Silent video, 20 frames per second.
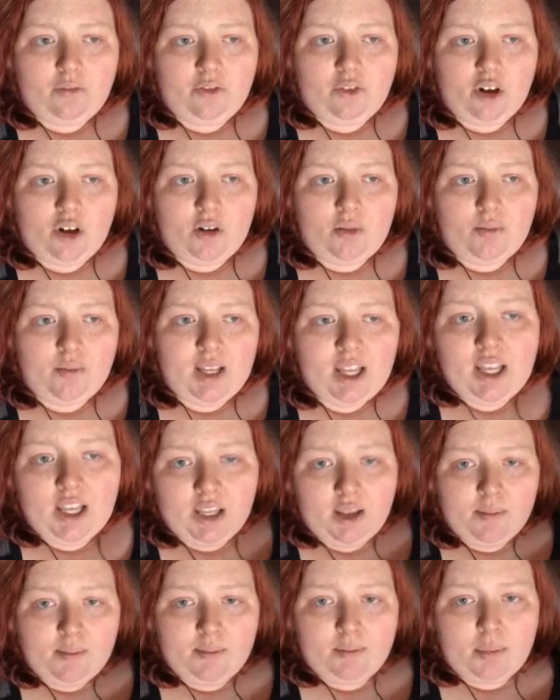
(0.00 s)
for
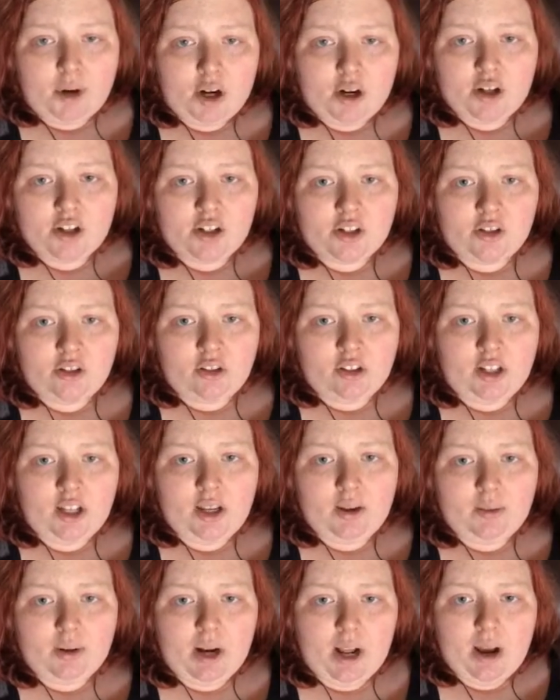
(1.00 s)
me
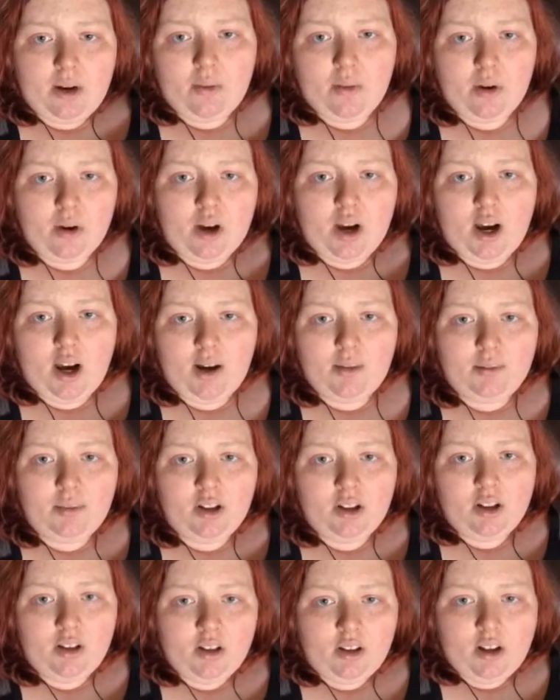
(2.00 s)
personally, when I woke up,
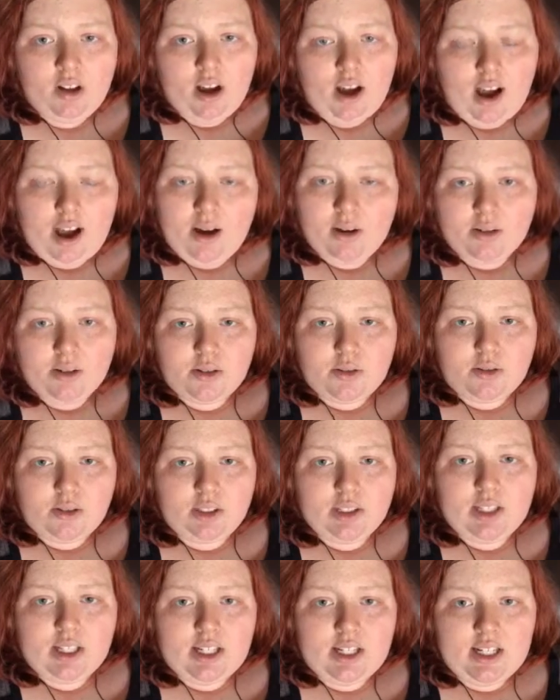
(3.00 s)
I was
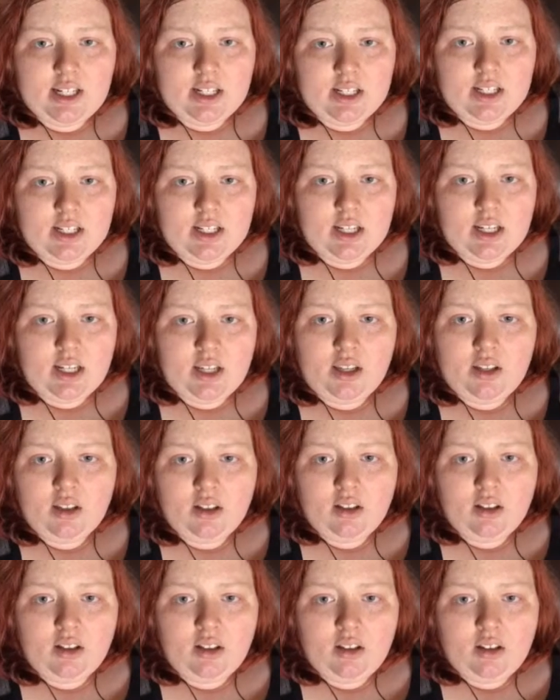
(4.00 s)
really dizzy
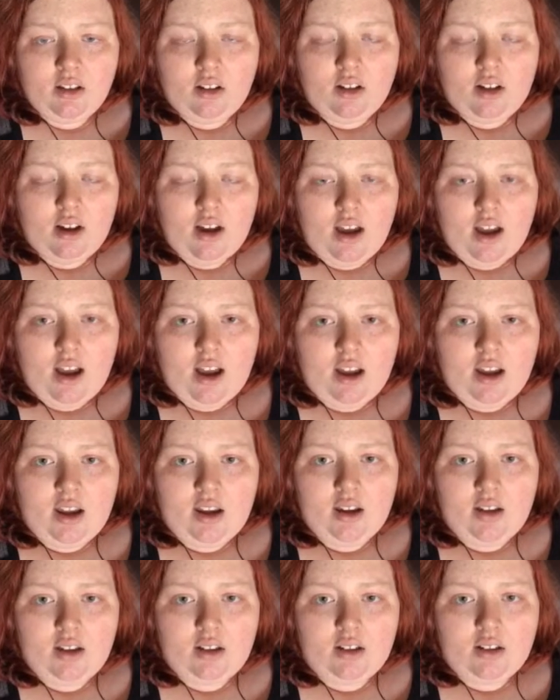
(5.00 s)

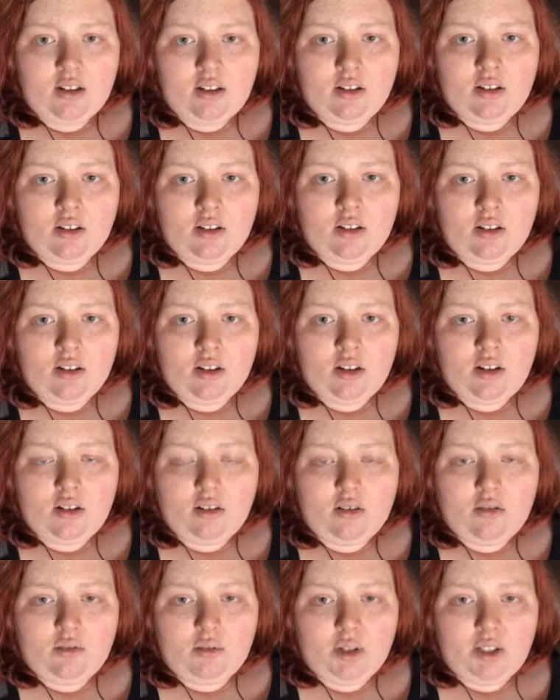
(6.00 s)
and
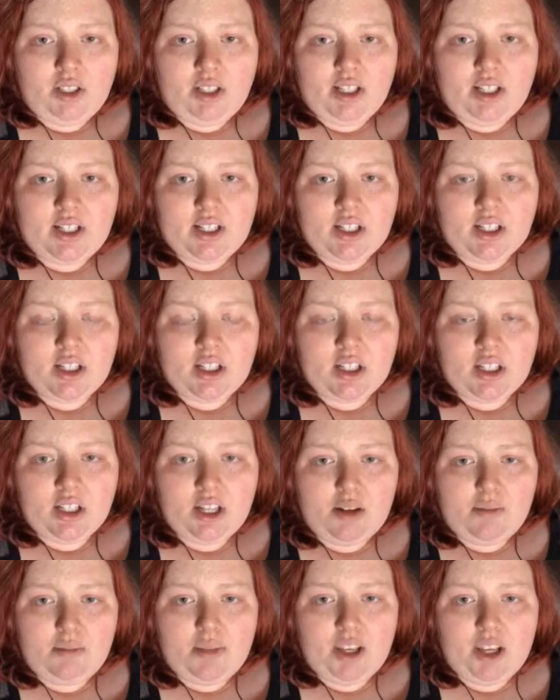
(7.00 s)
really
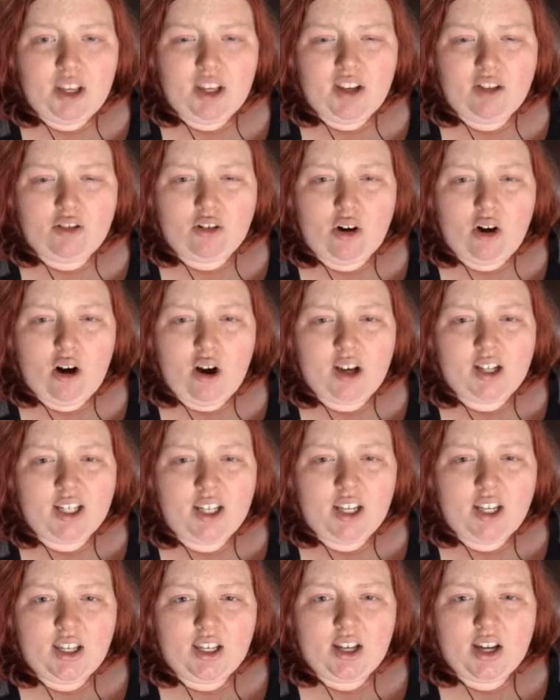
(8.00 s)
sleepy,
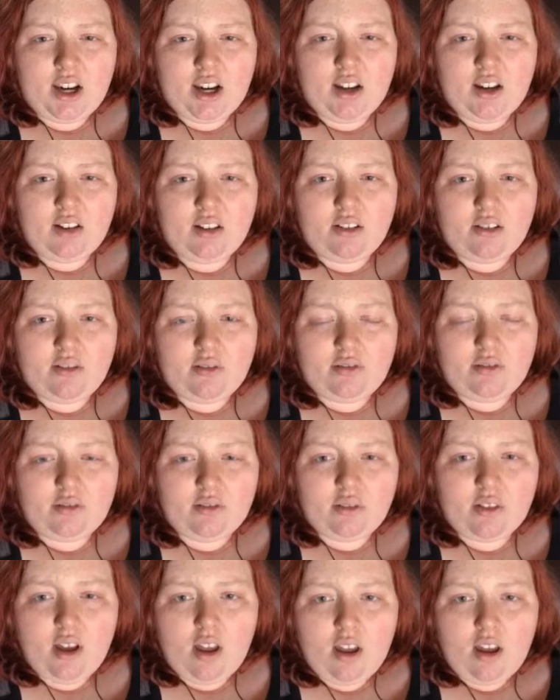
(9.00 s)
groggy, kind of.
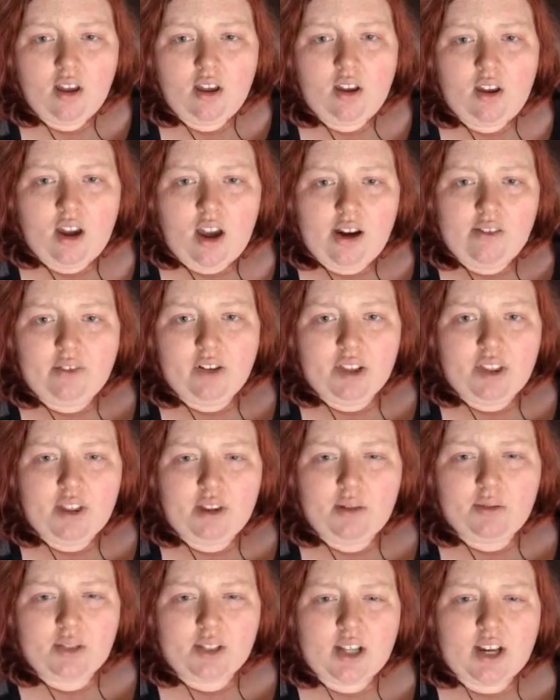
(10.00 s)

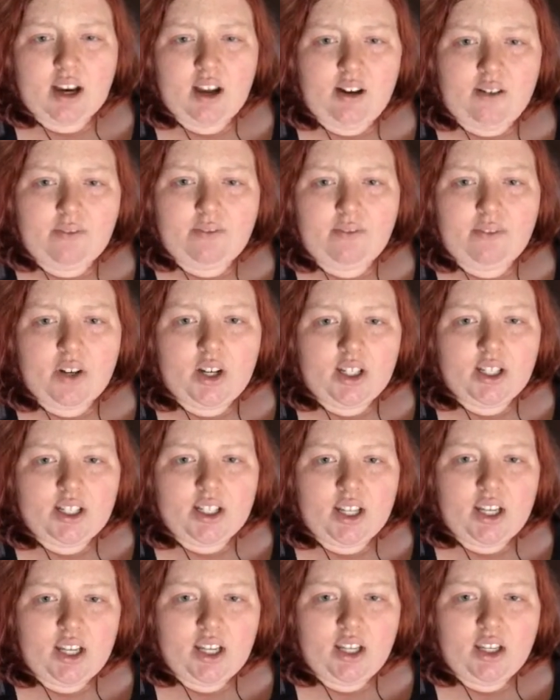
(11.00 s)
Everything was kind of
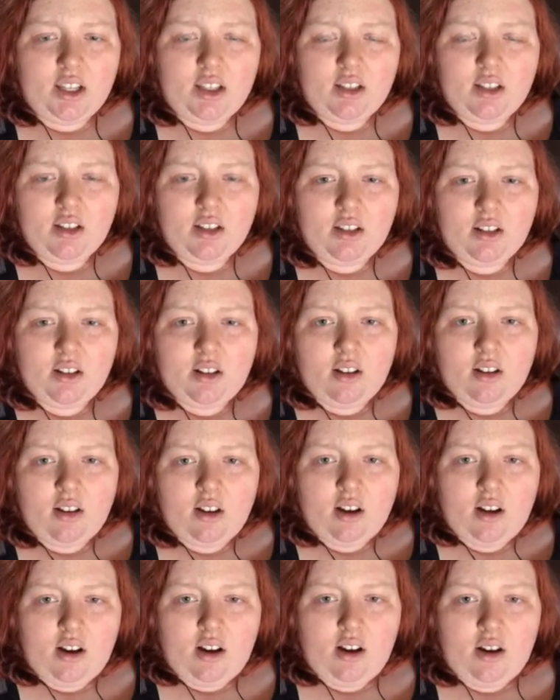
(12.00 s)
fuzzy,
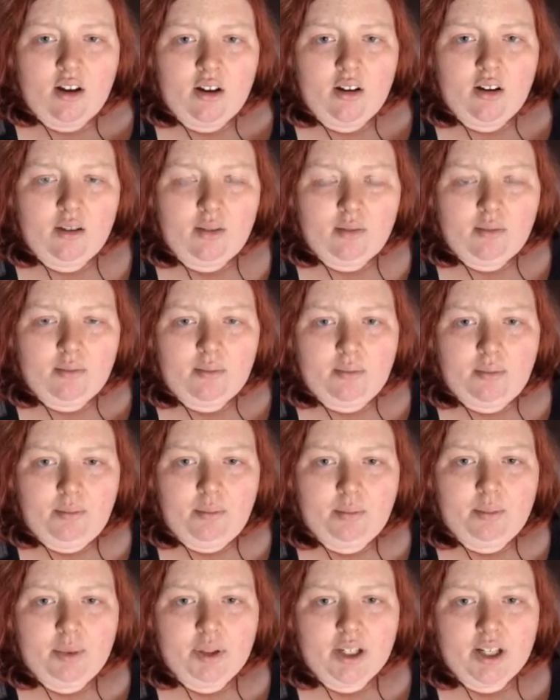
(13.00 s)

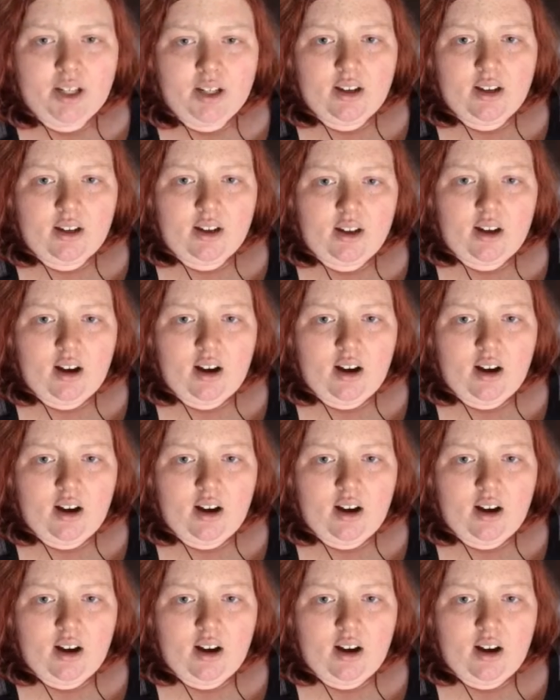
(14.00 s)
but